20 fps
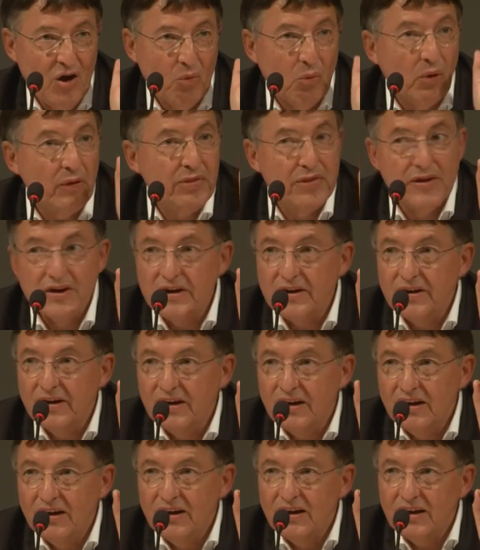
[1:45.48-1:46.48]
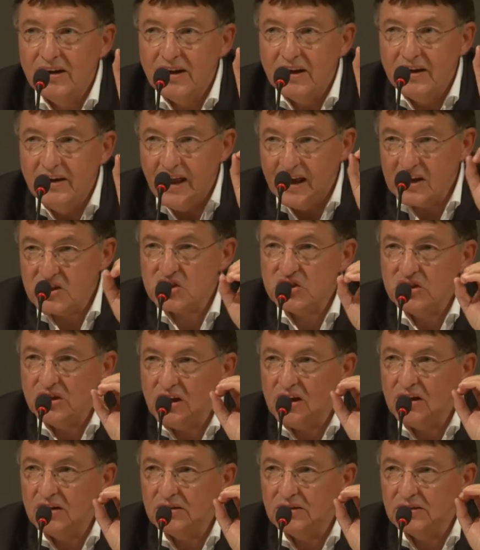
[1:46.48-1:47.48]
What the
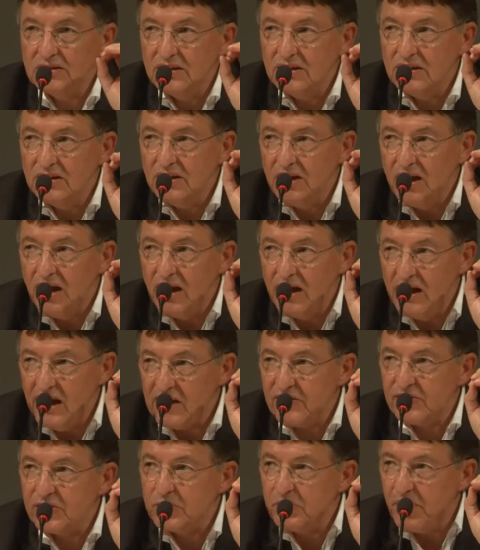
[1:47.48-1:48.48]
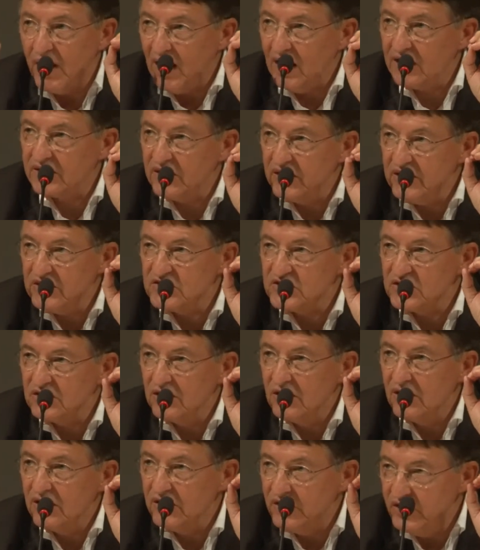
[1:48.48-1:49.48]
national left parties
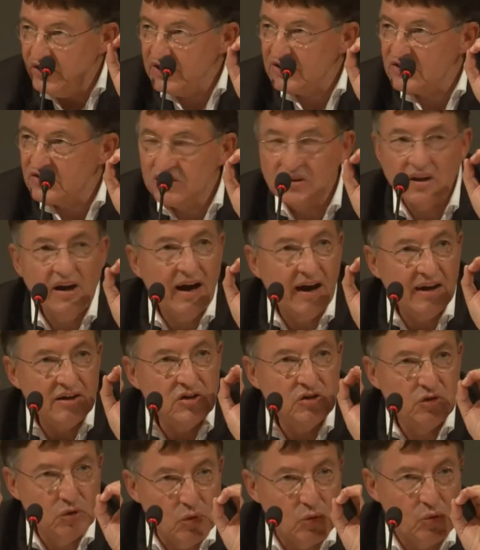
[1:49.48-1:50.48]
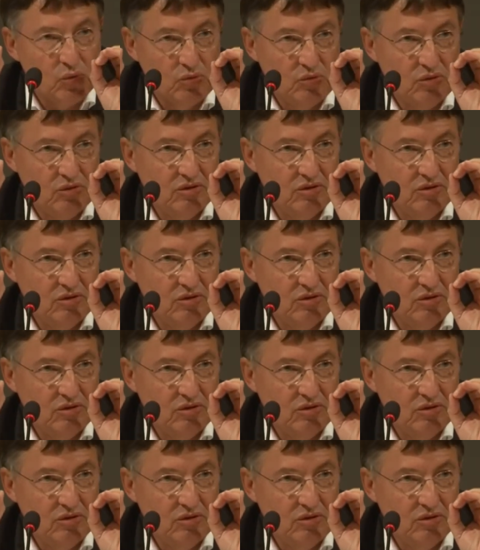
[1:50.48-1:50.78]
did and do,